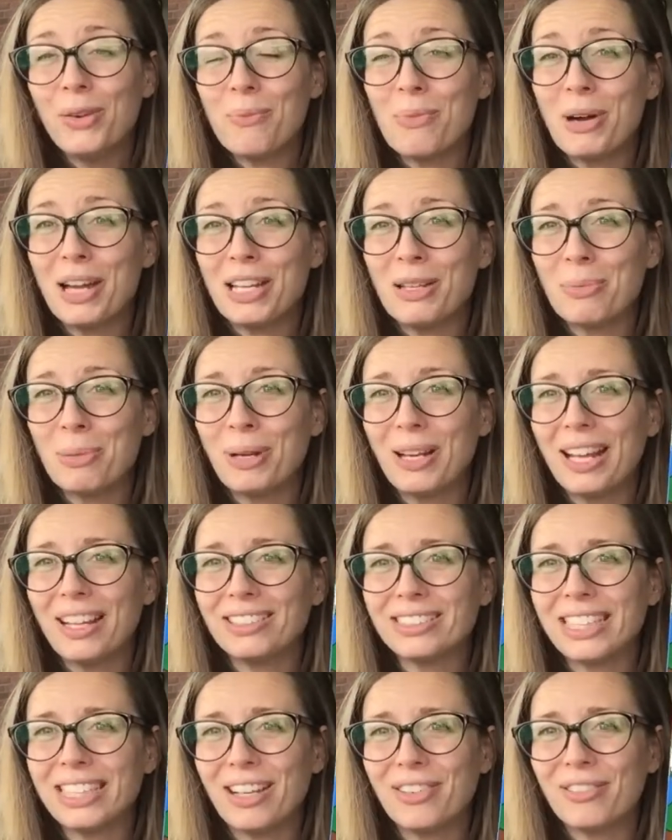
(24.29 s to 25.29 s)
Might have
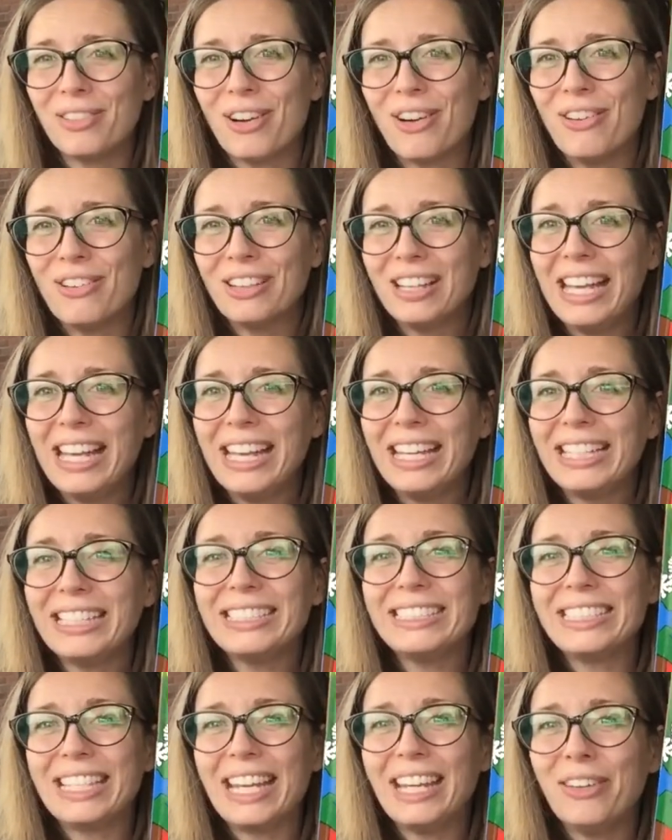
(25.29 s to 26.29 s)
pronounced that wrong.
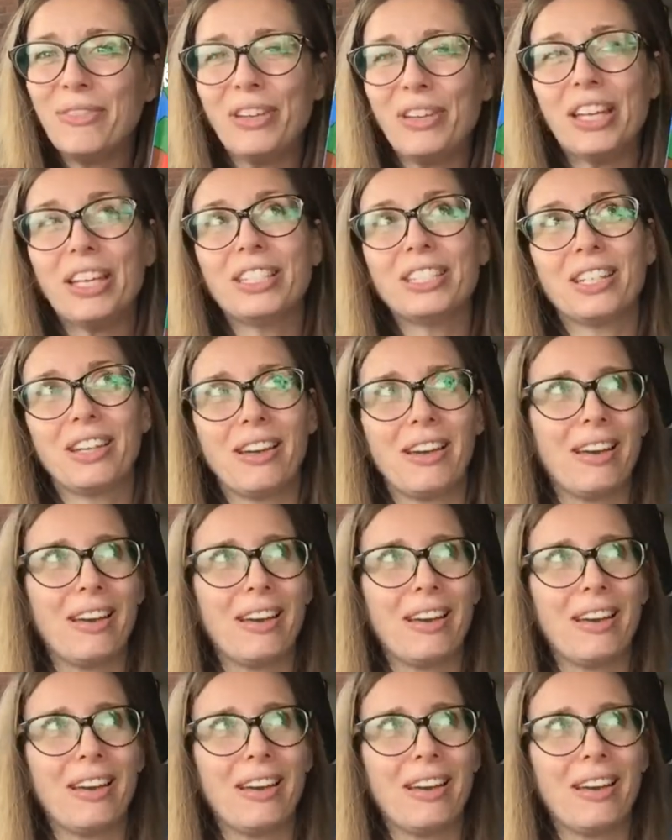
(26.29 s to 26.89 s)
David,